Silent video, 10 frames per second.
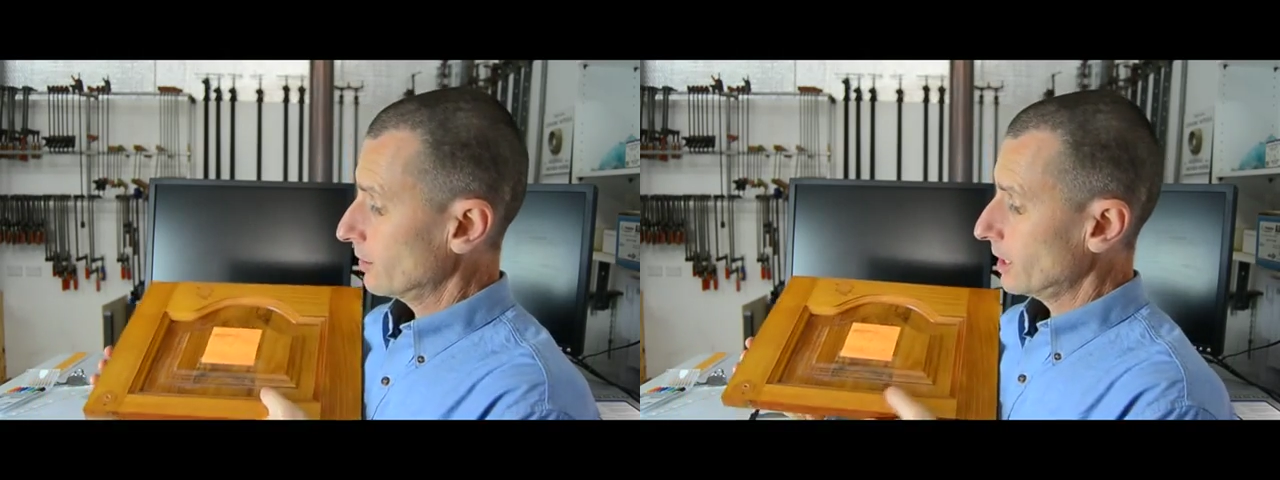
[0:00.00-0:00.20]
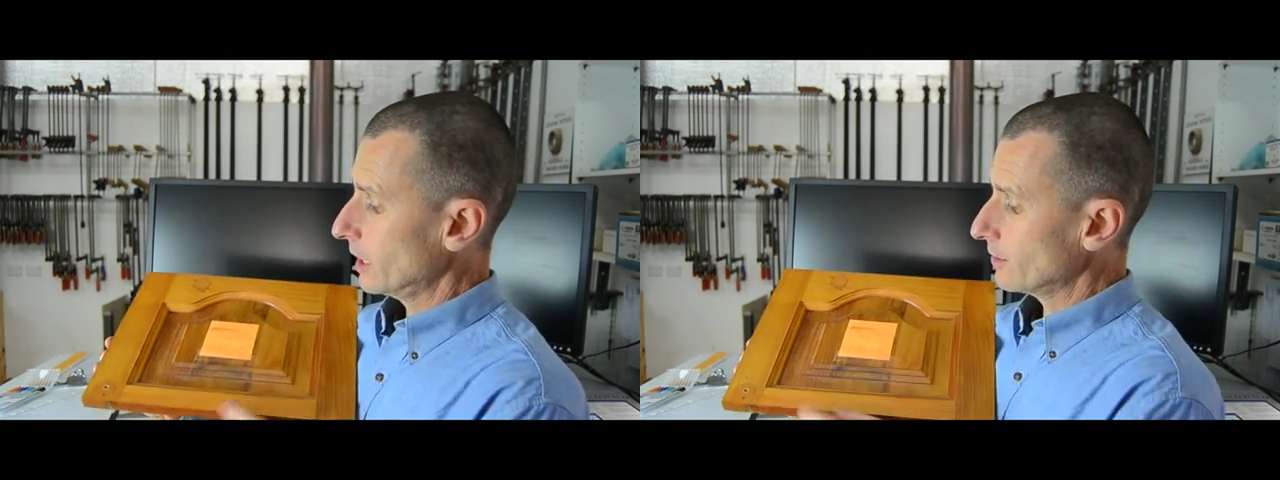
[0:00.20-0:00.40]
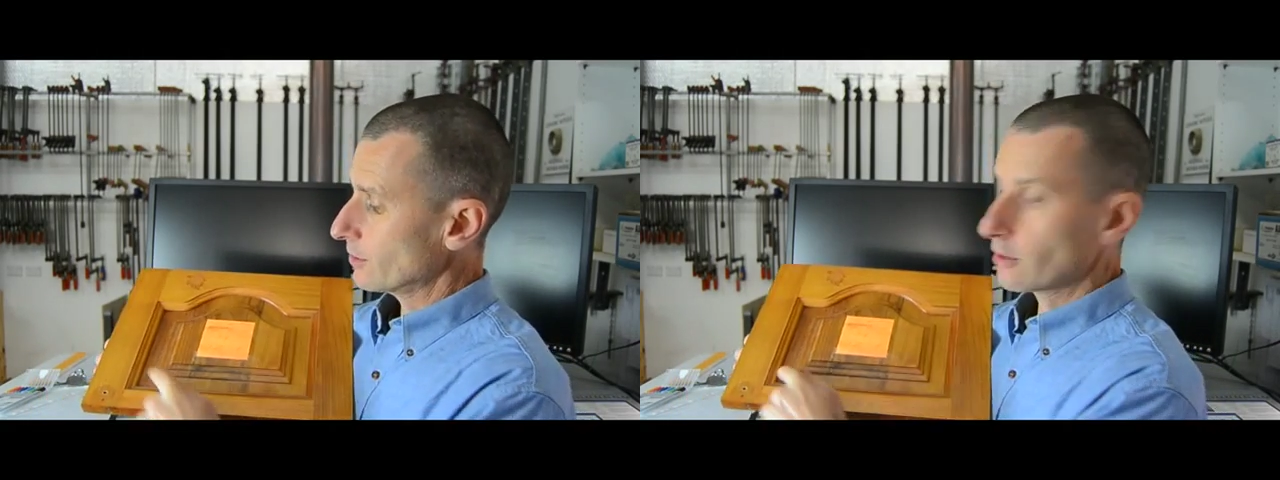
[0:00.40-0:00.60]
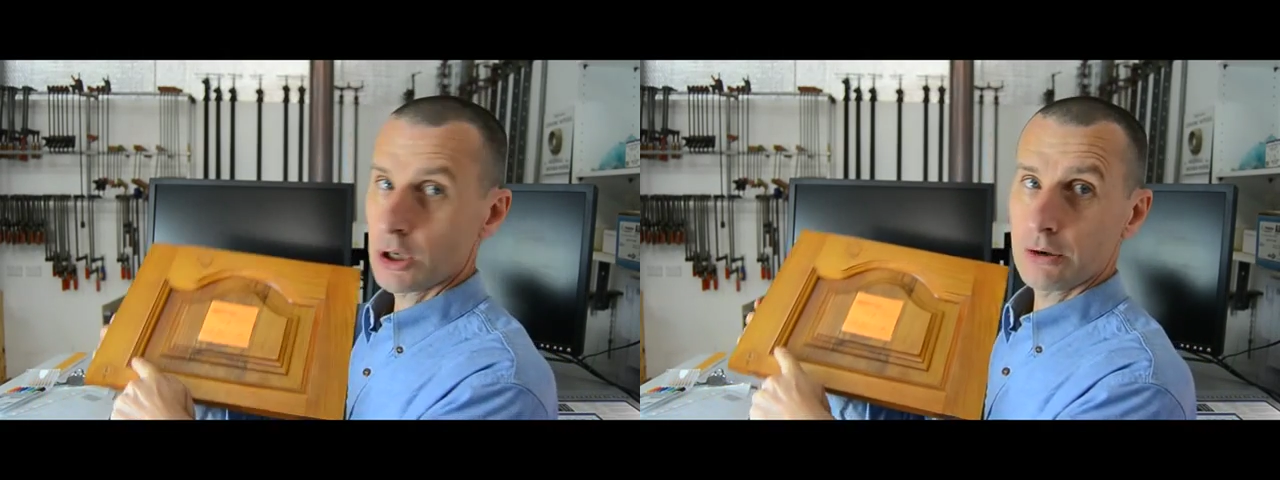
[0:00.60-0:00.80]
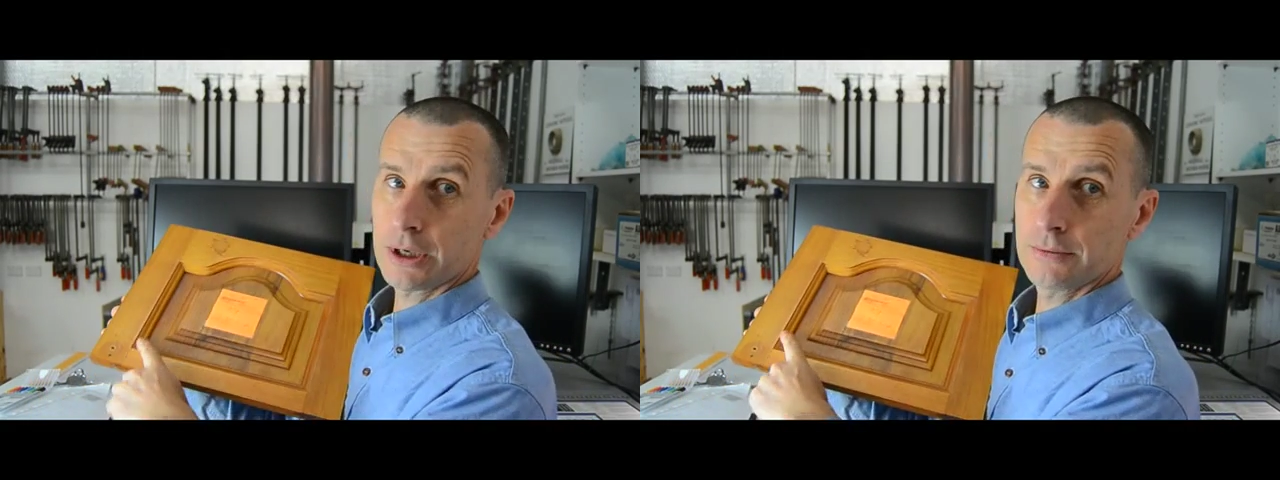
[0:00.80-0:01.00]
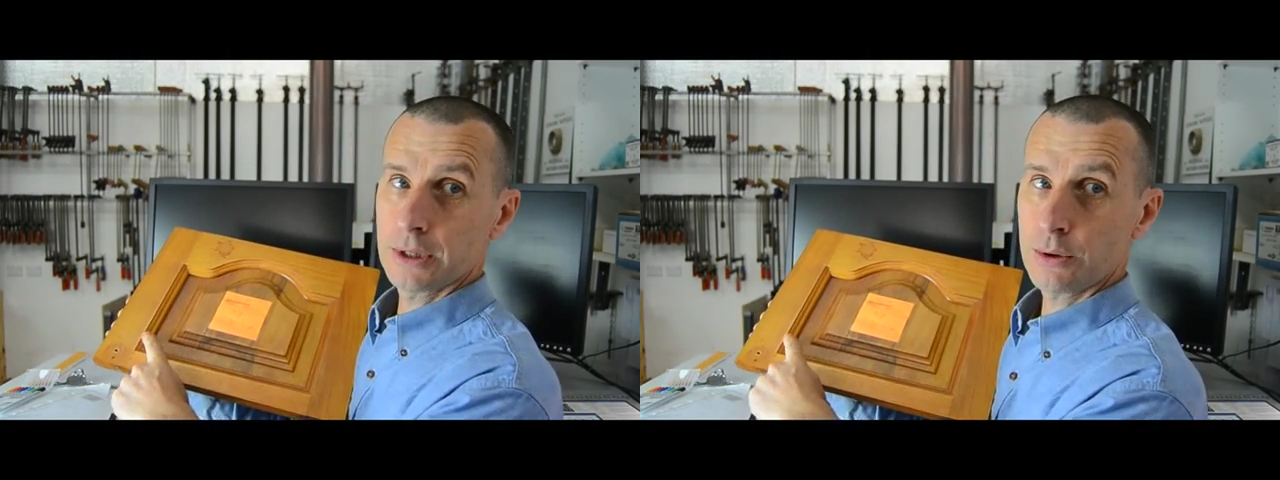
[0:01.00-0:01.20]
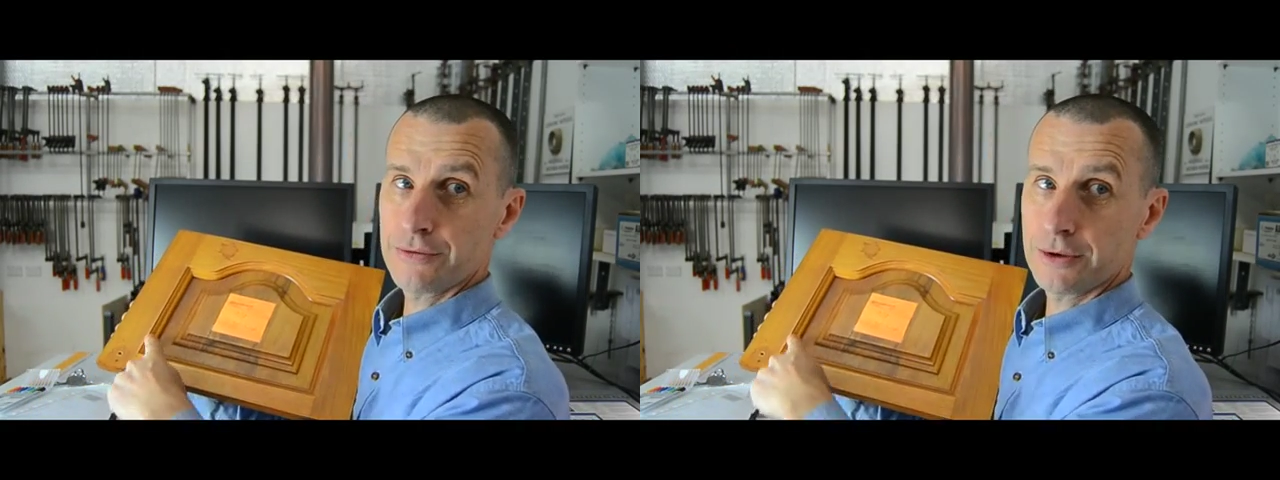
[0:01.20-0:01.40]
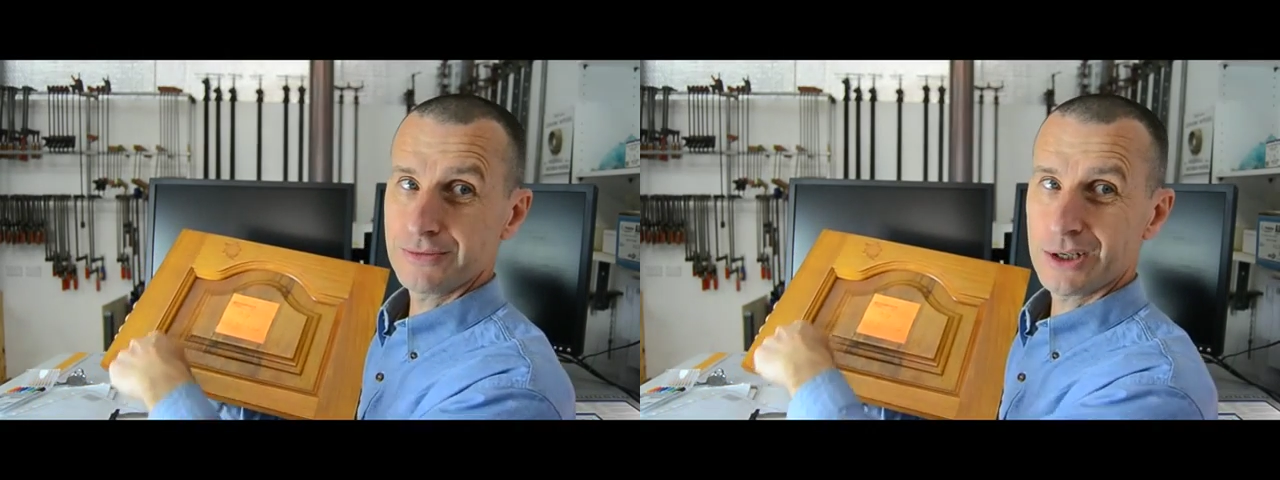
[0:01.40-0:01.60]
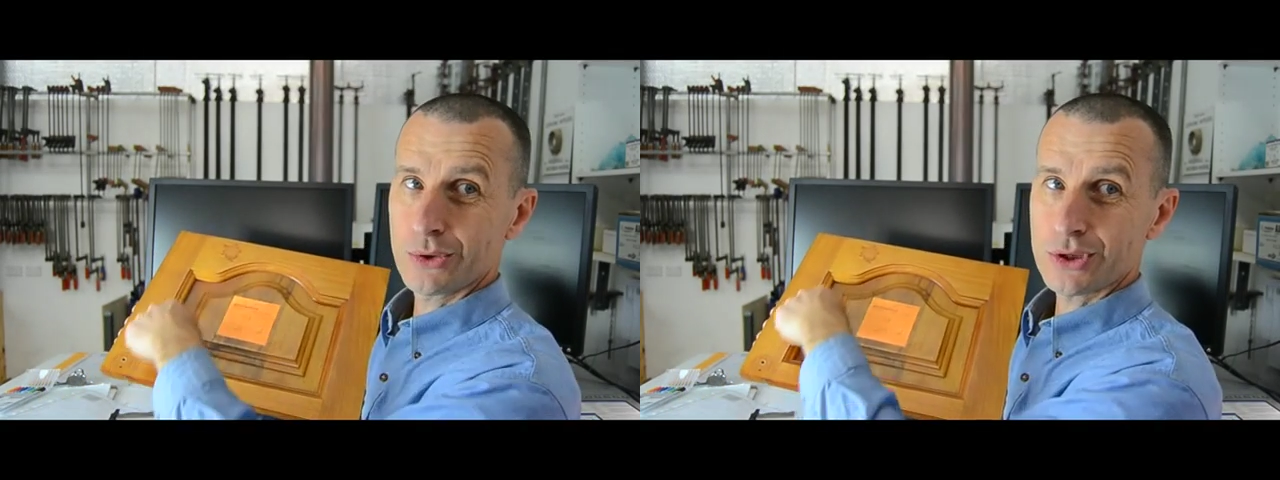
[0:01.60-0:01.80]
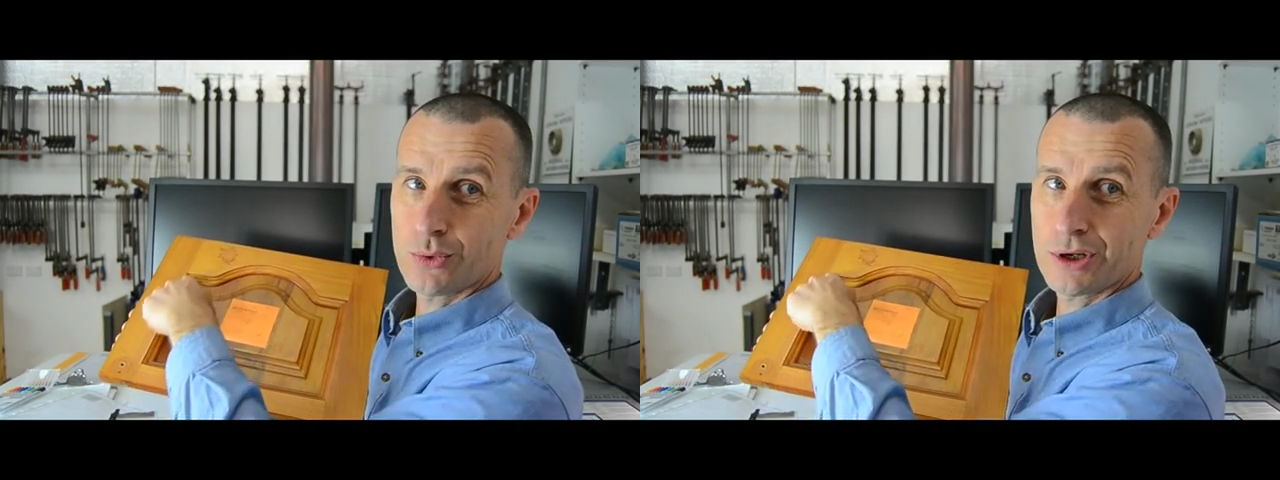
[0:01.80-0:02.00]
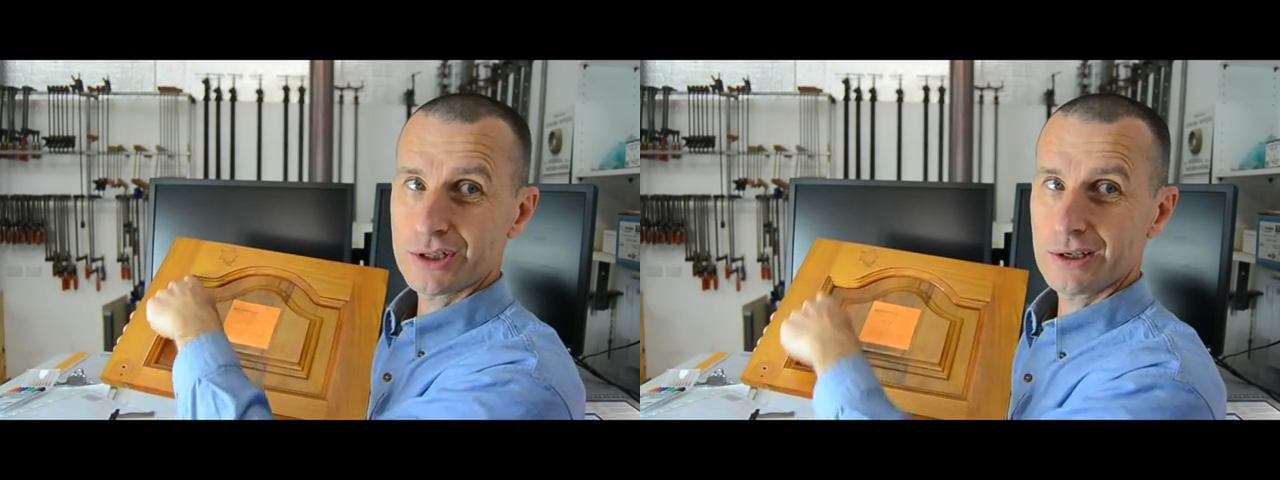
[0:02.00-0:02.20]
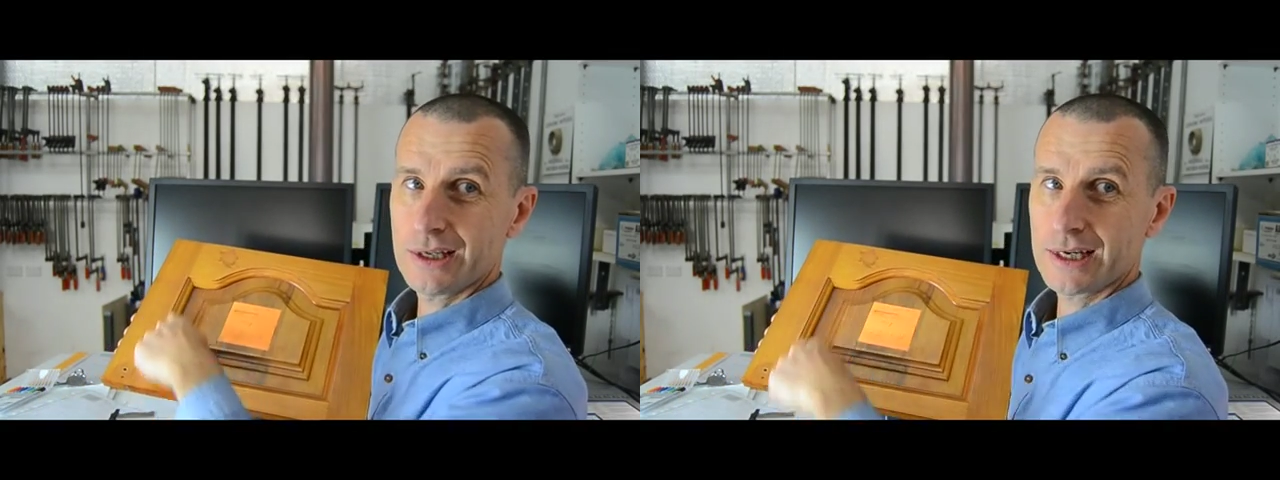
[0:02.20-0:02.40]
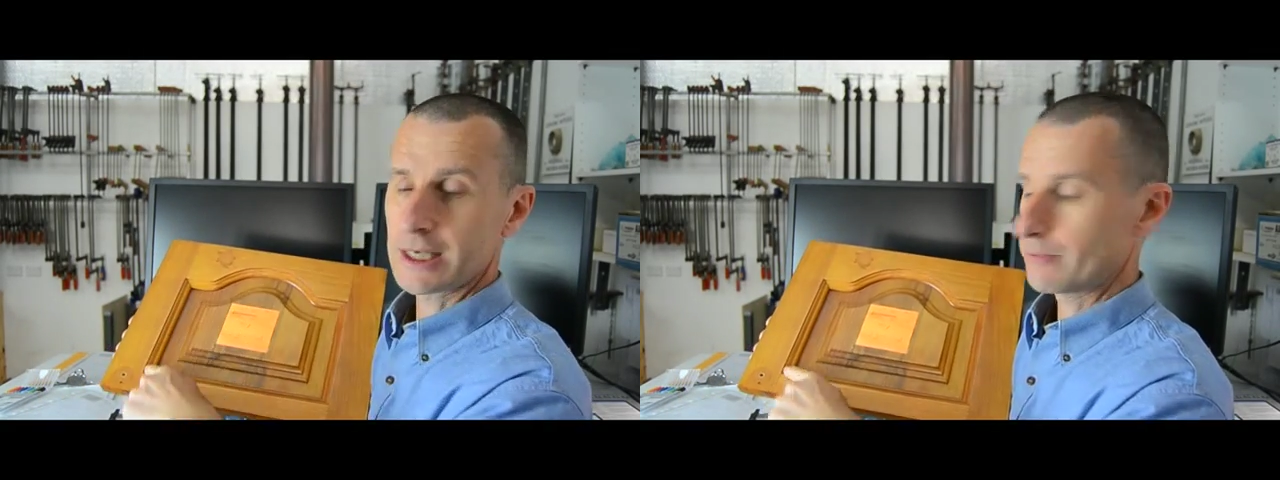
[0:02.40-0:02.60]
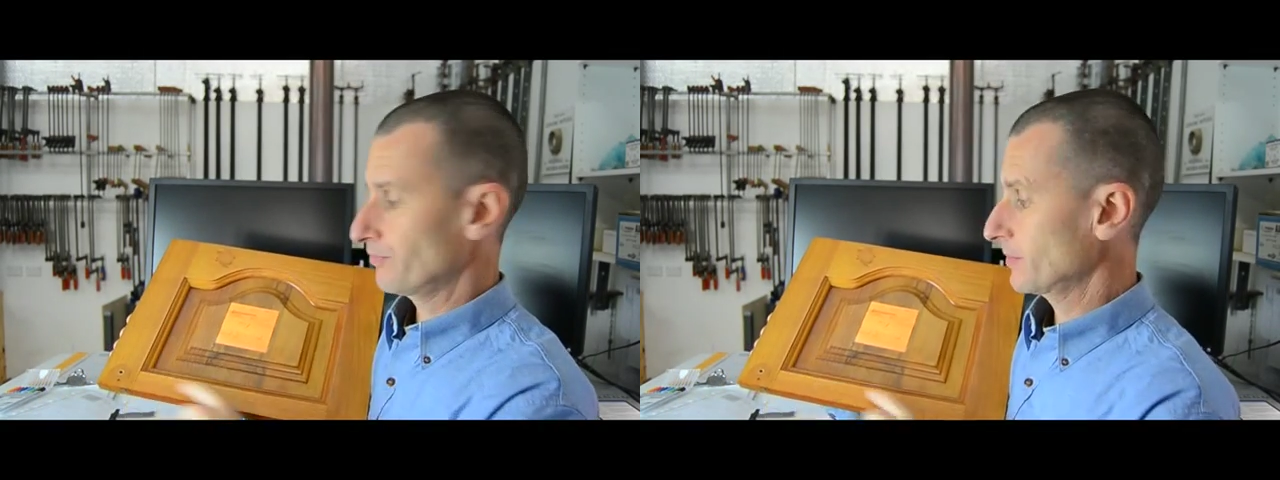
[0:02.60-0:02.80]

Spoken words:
The outside moulding, however, I wasn't quite so lucky.